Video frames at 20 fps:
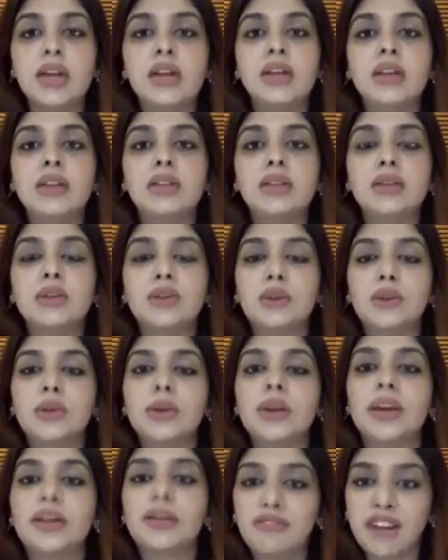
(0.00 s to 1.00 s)
So don't
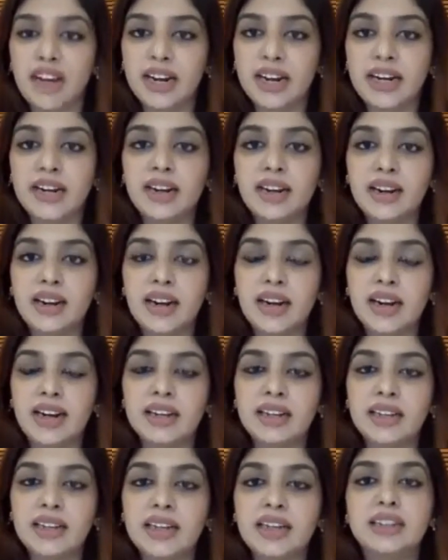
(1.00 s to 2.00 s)
get worried
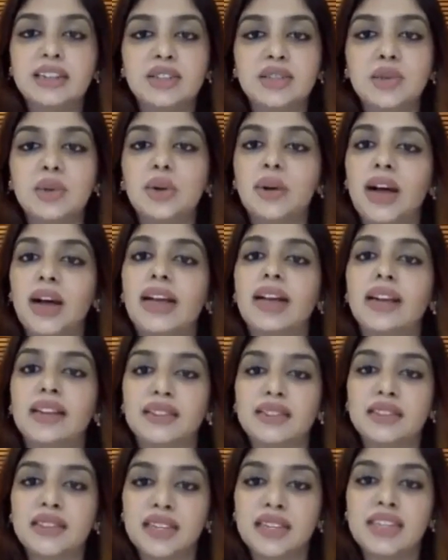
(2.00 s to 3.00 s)
regarding it. So I
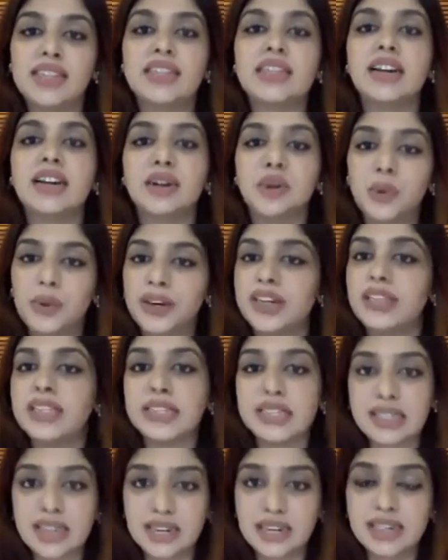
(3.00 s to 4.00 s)
suggest that don't get
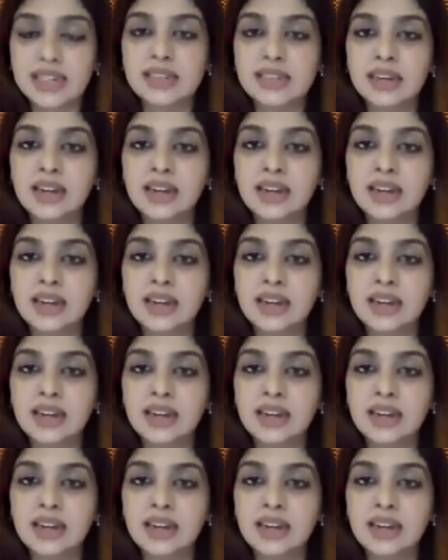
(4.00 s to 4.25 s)
stressed.